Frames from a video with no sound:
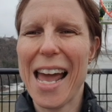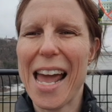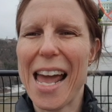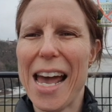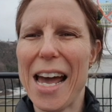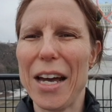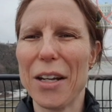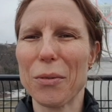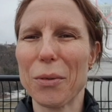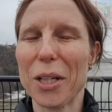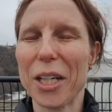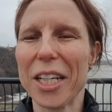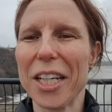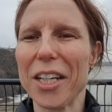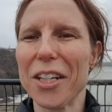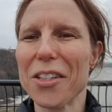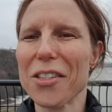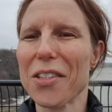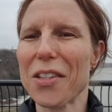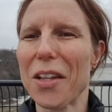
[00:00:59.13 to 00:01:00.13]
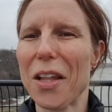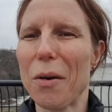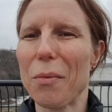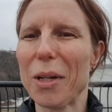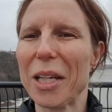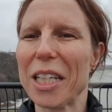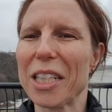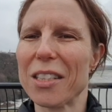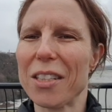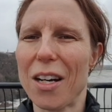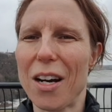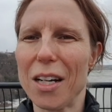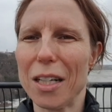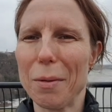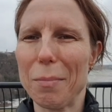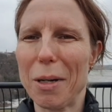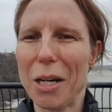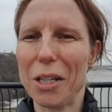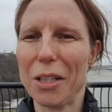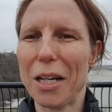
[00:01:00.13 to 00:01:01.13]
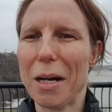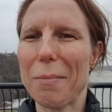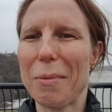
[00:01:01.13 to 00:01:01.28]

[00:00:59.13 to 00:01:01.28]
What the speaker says: And we're here so that we can talk about